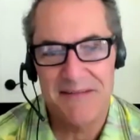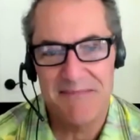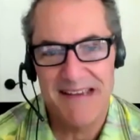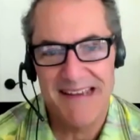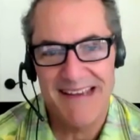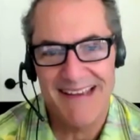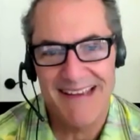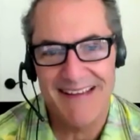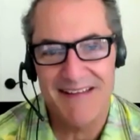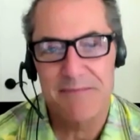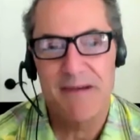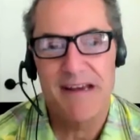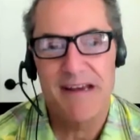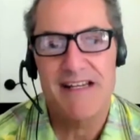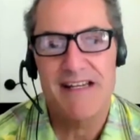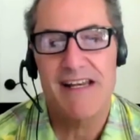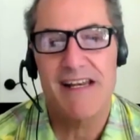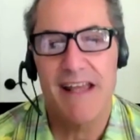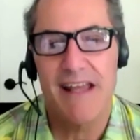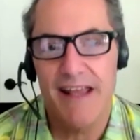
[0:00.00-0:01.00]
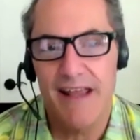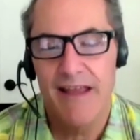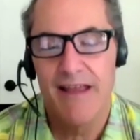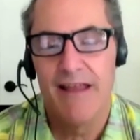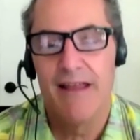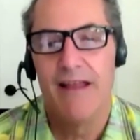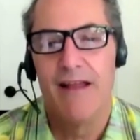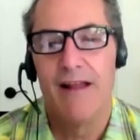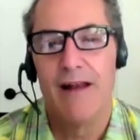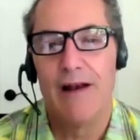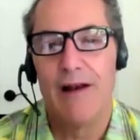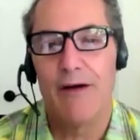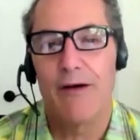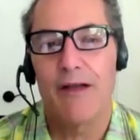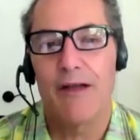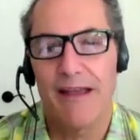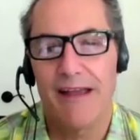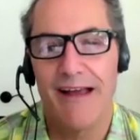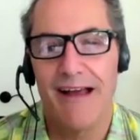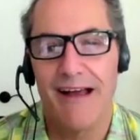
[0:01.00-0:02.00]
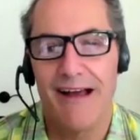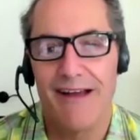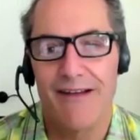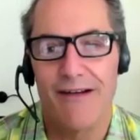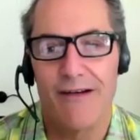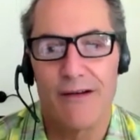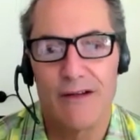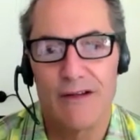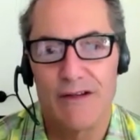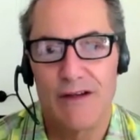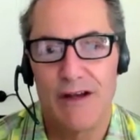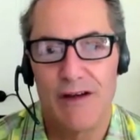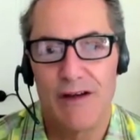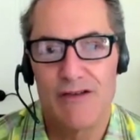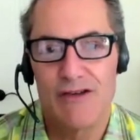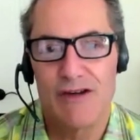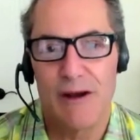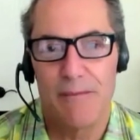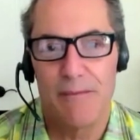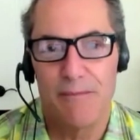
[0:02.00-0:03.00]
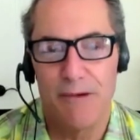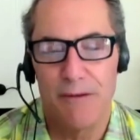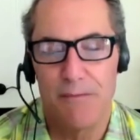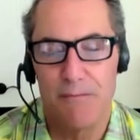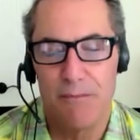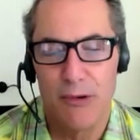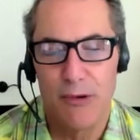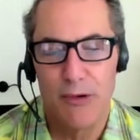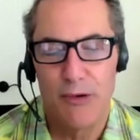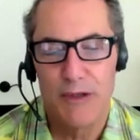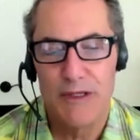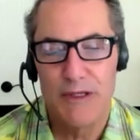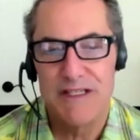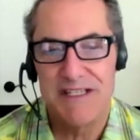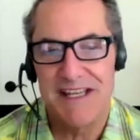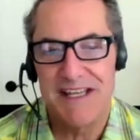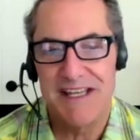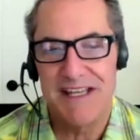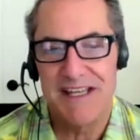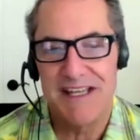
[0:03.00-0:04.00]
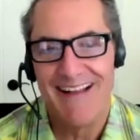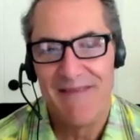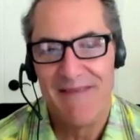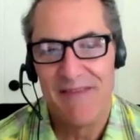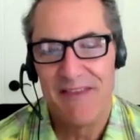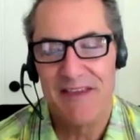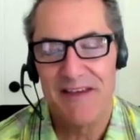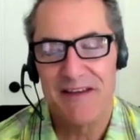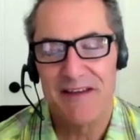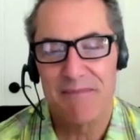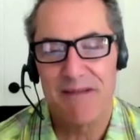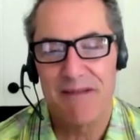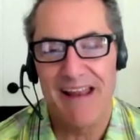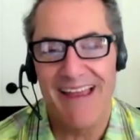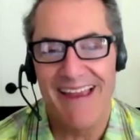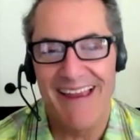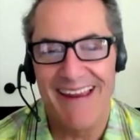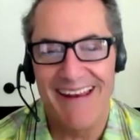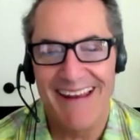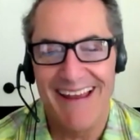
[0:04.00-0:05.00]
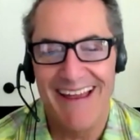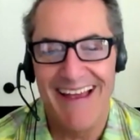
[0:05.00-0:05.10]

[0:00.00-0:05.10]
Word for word: to be here, especially looking out on a surf shop with boards uh, displayed.